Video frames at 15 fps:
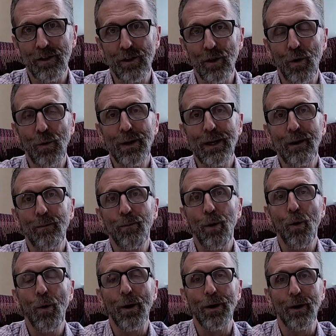the only
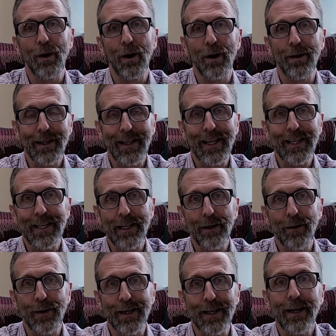port on Lake
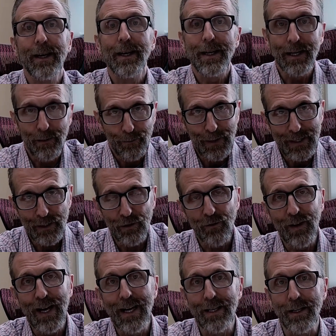Erie in
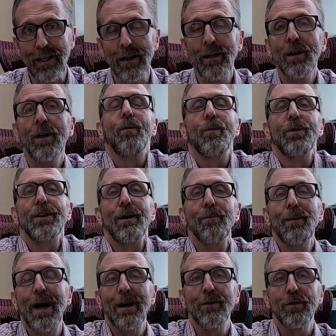Pennsylvania, the
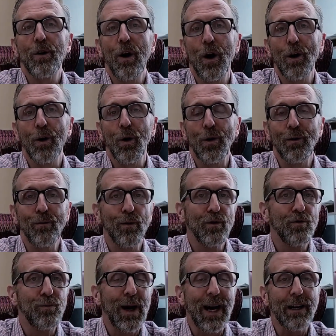amount of cargo that
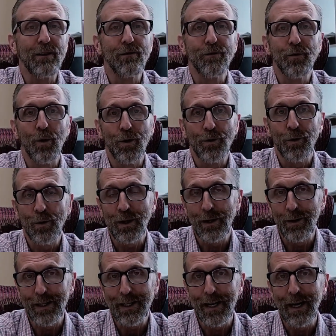moves back and forth through
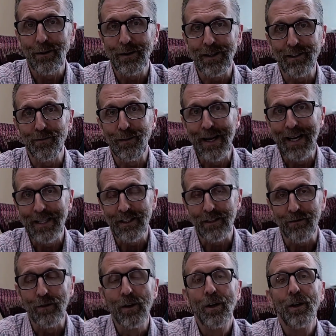Erie County is
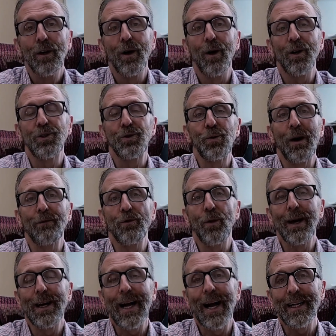massive. Also, we have
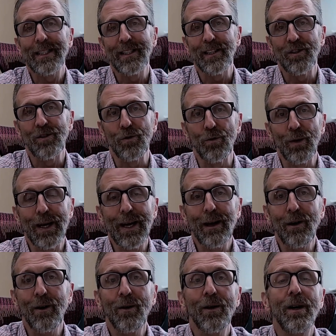great access to
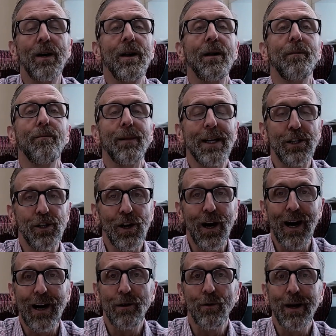rail, major
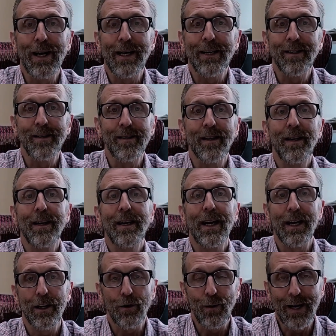highways,
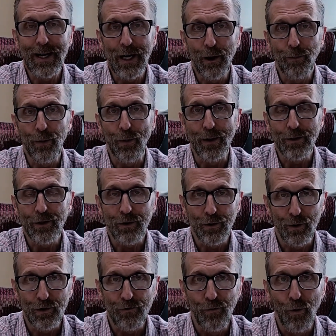and a great airport. So
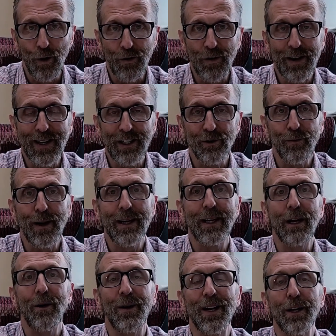those 4 things make
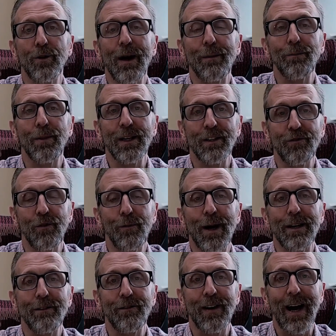Erie a great place for
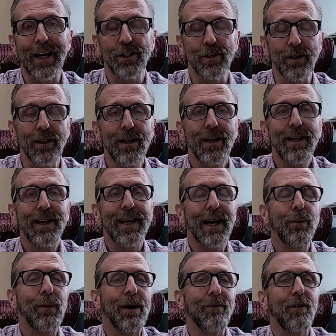manufacturing.
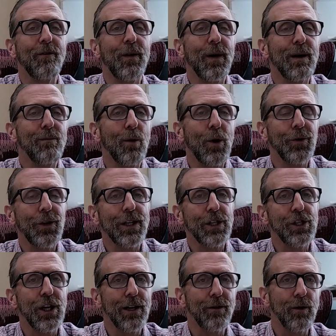And we have a very
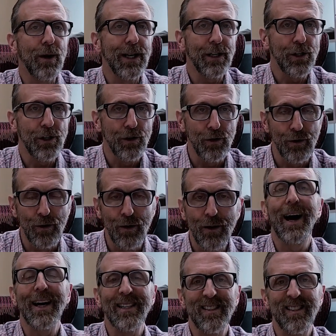multi-generational,
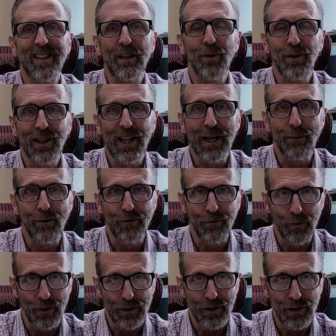high-skilled labor
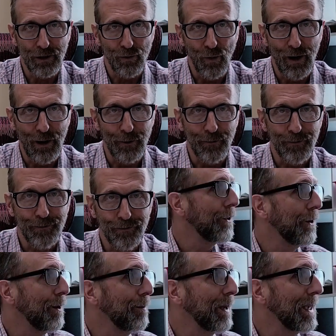force as well.
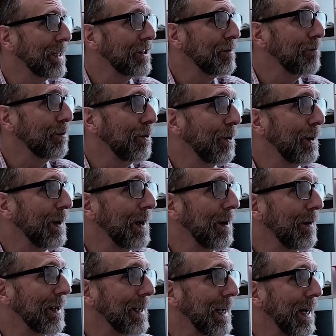Third biggest employer in
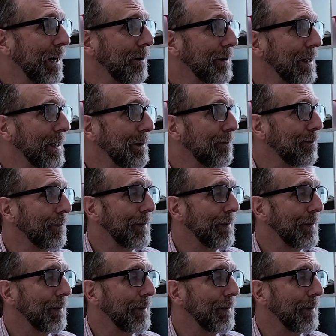Erie County